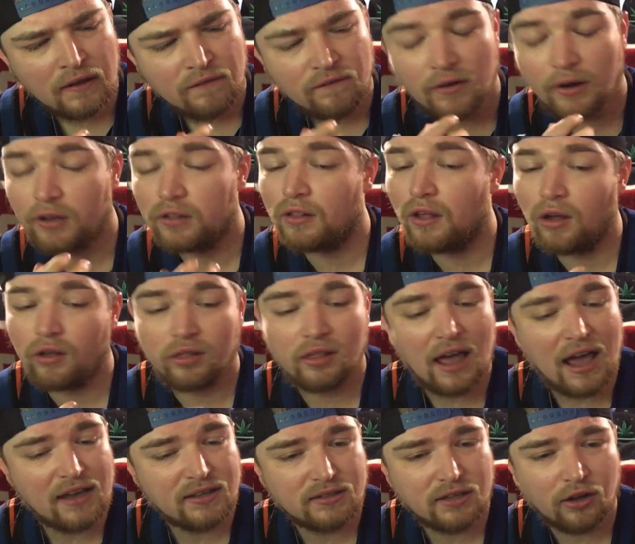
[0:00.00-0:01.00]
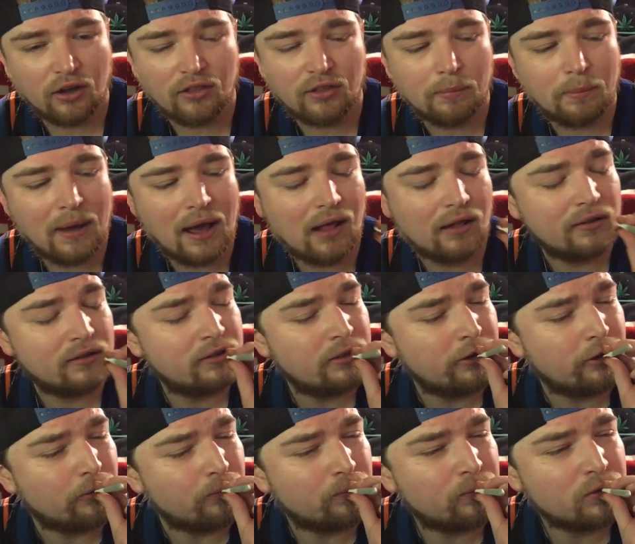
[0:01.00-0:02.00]
very long lasting on the palate
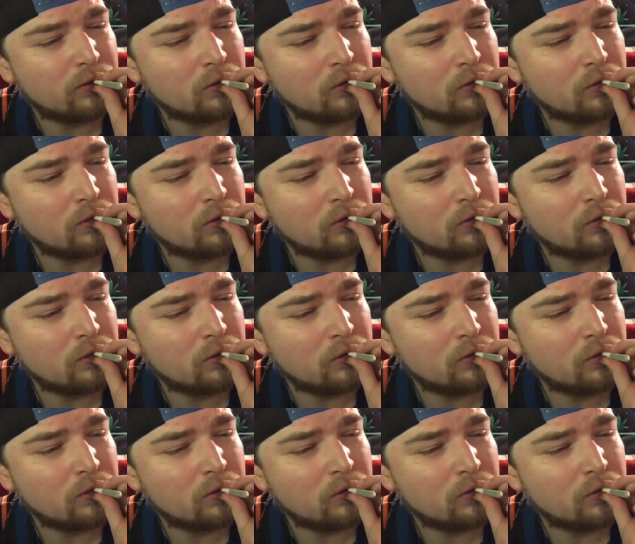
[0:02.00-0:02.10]
too.